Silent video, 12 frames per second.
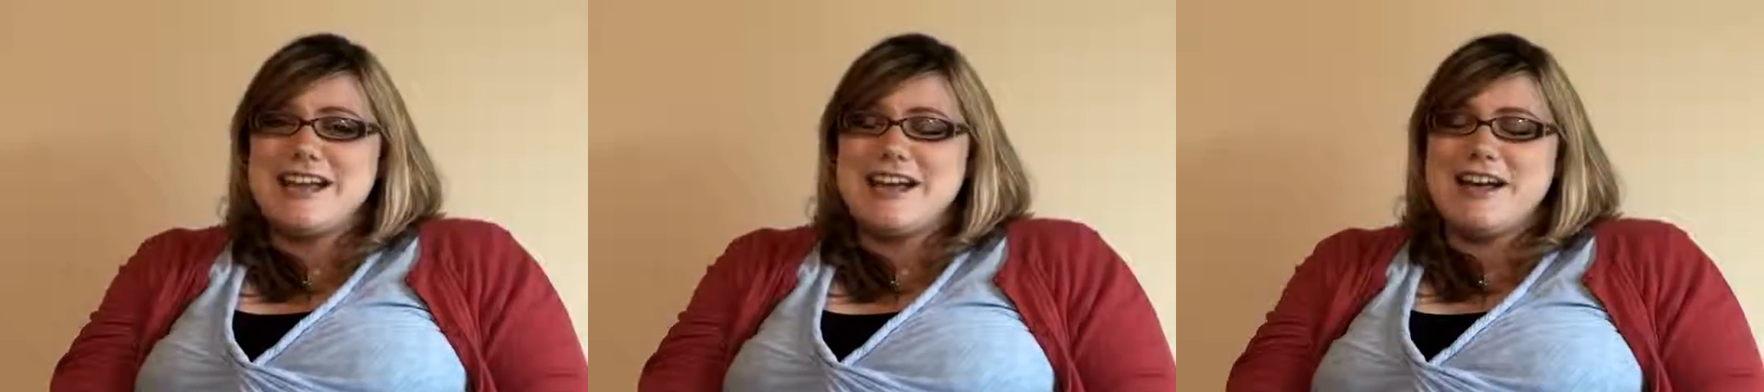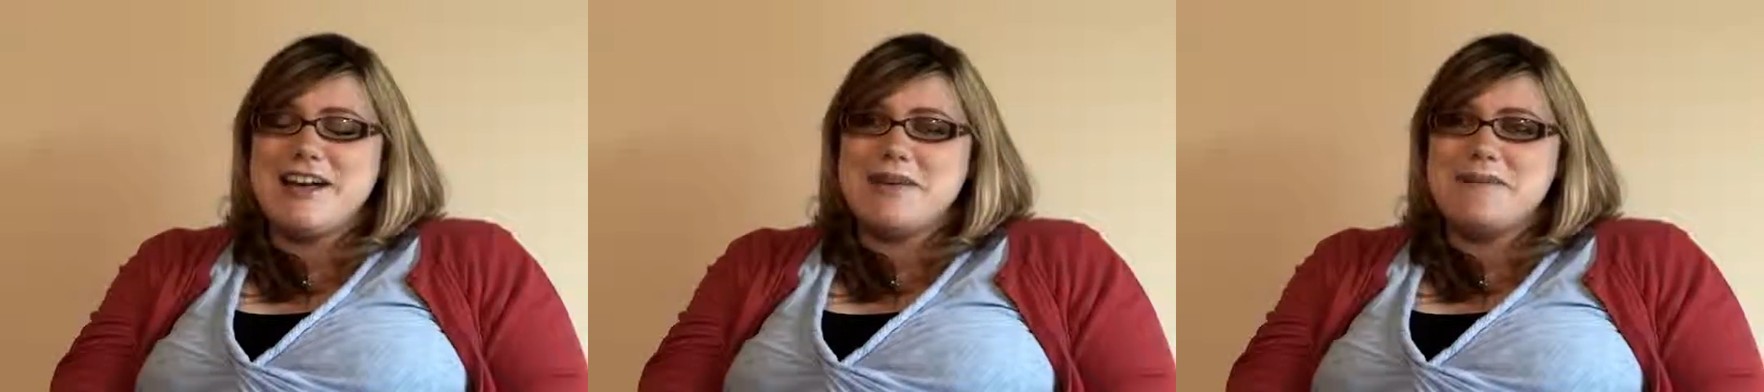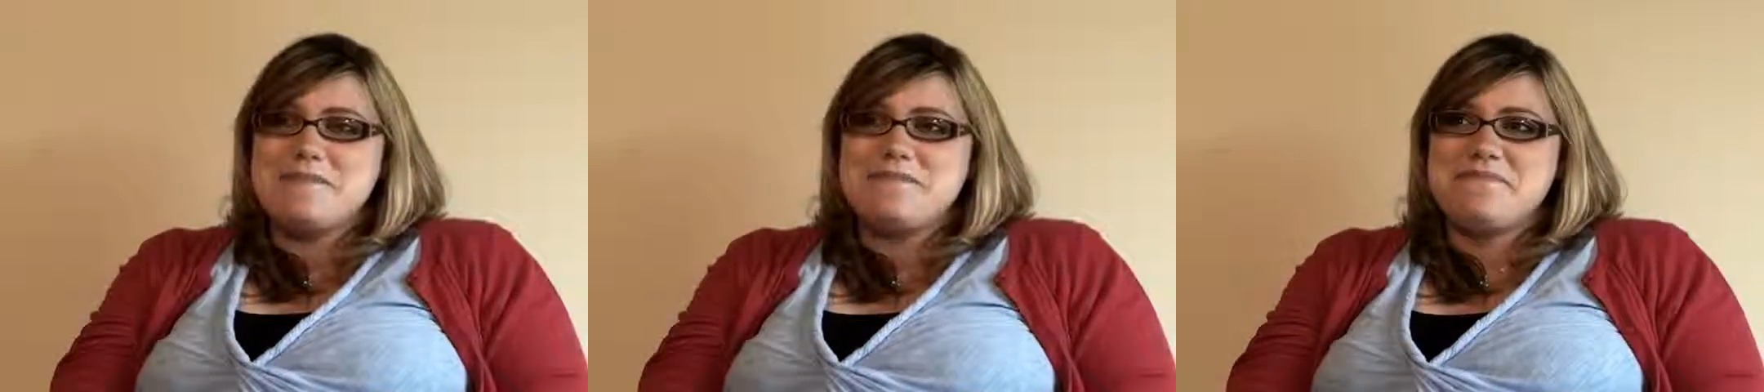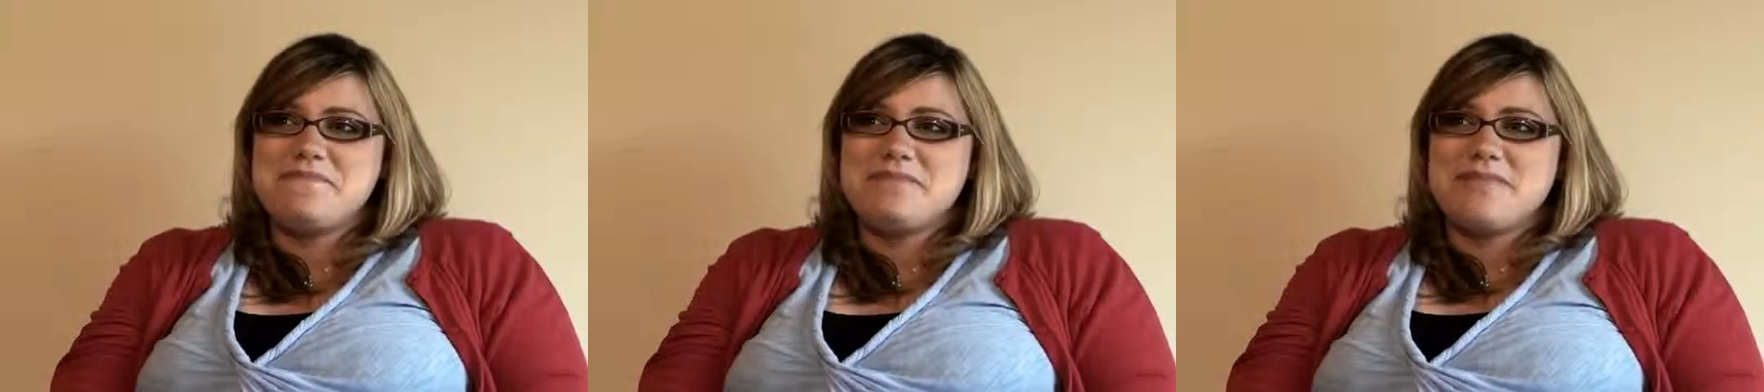I
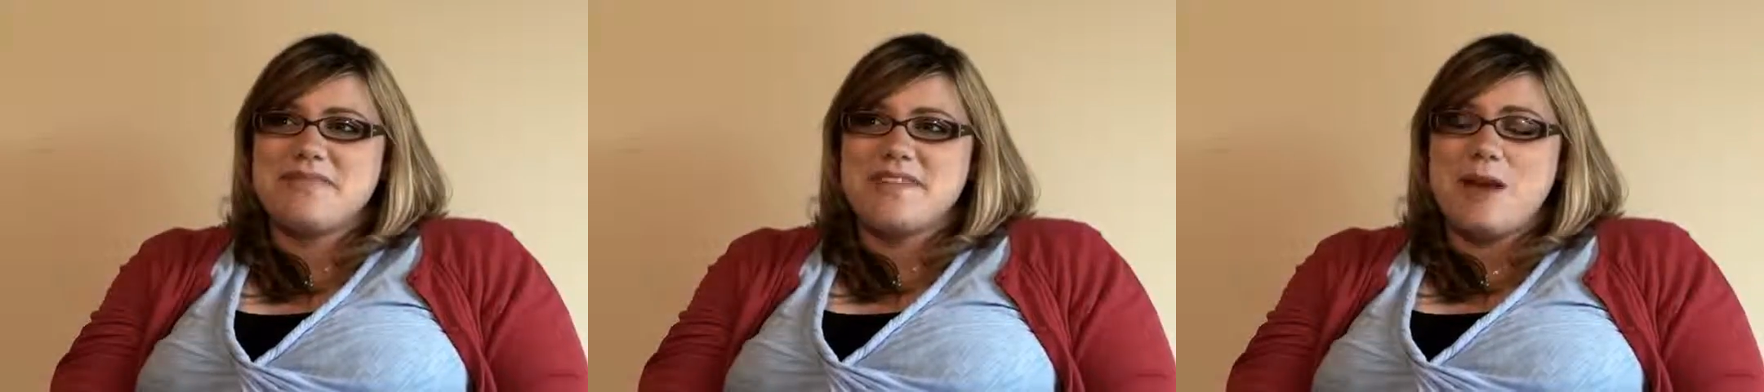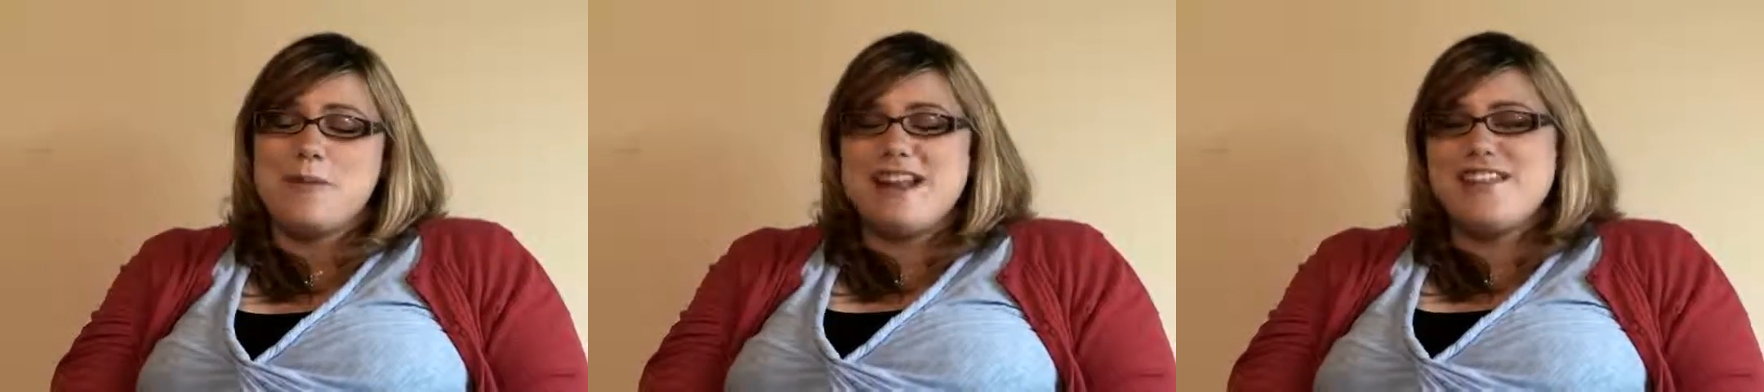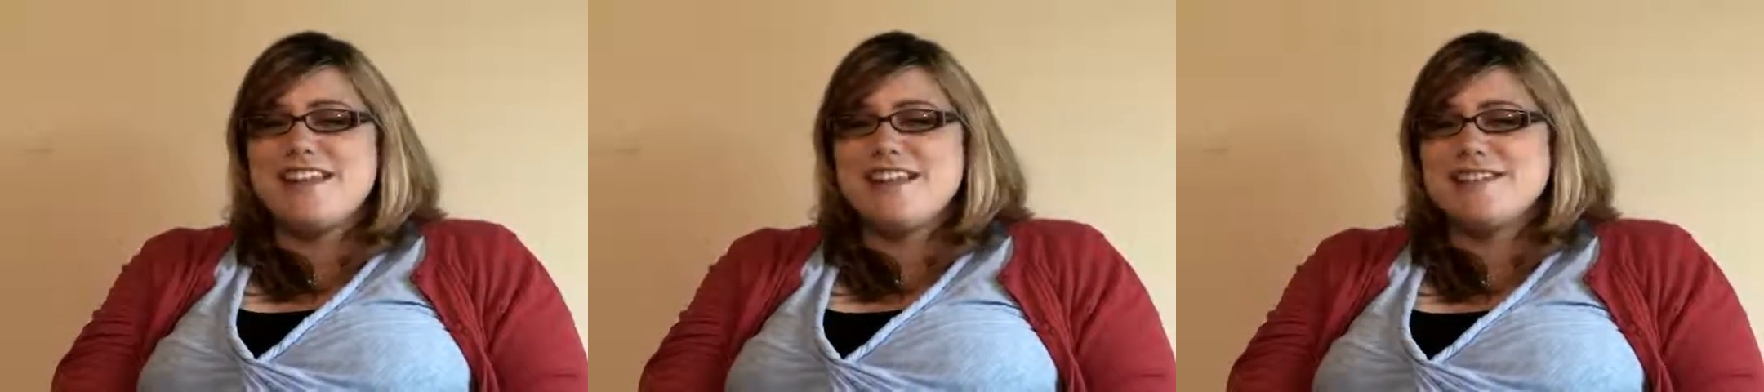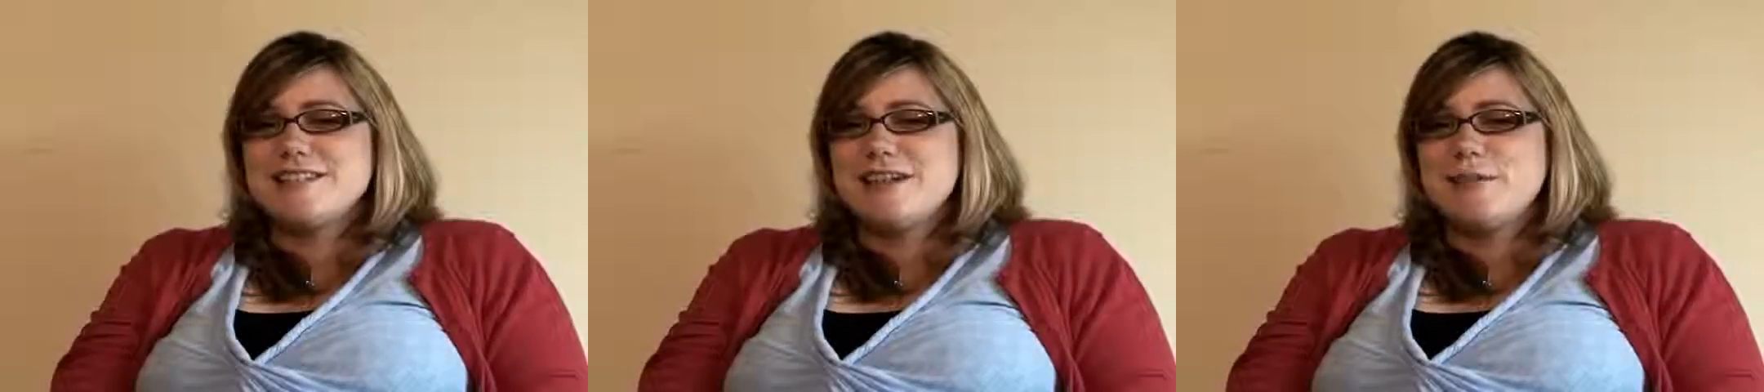mean, I think
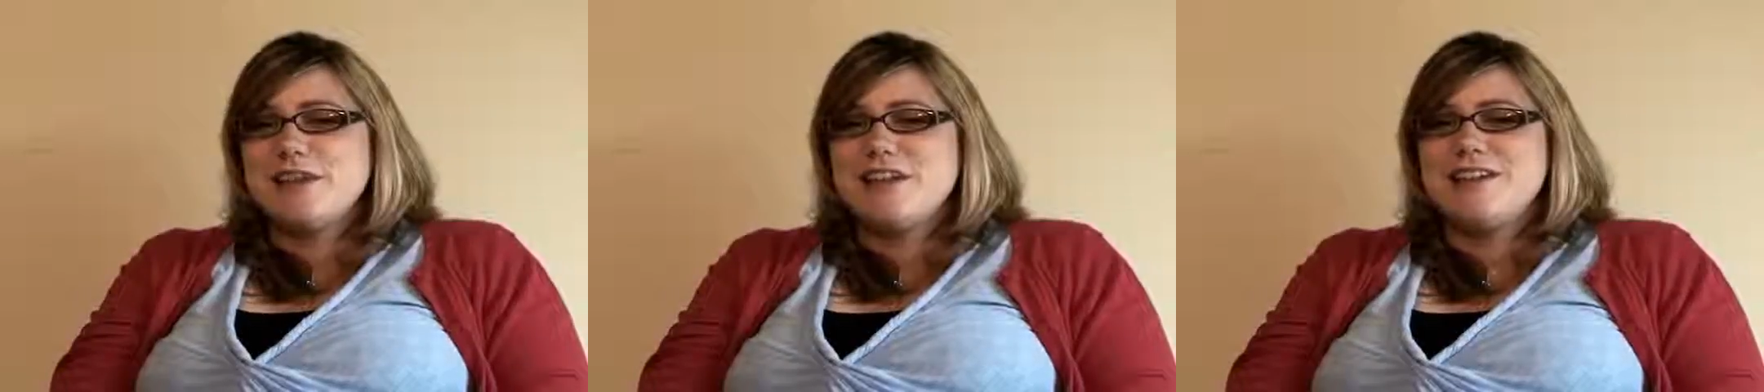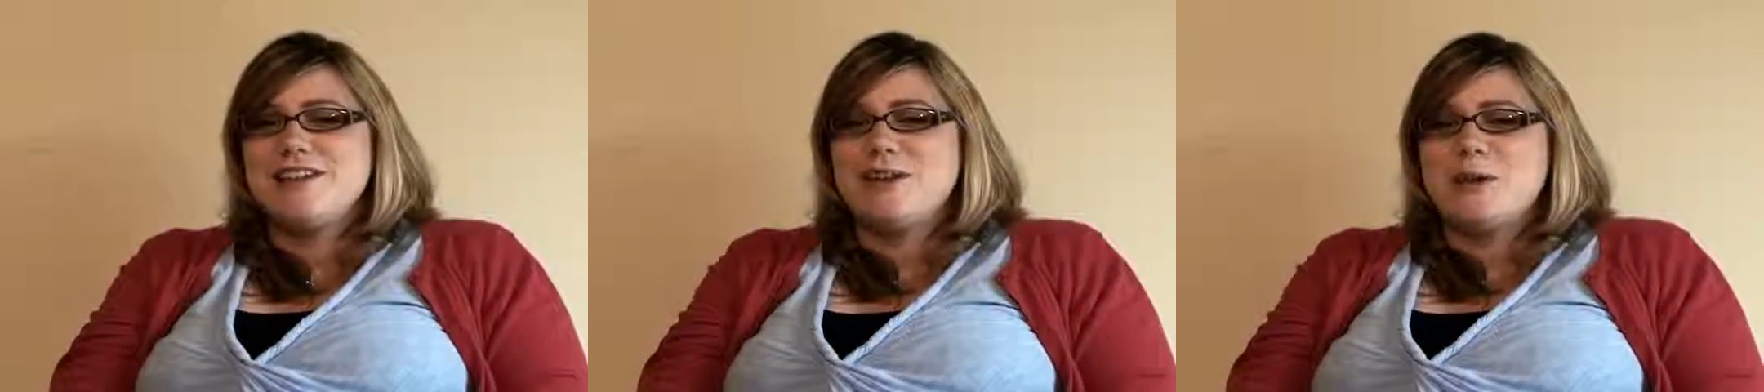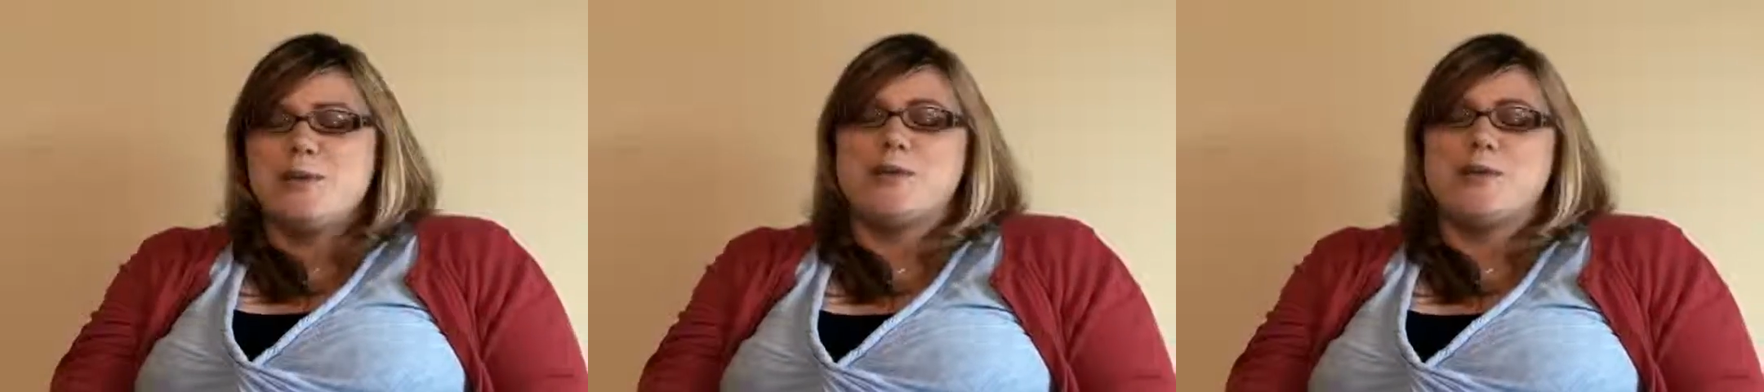it's going to be, you know,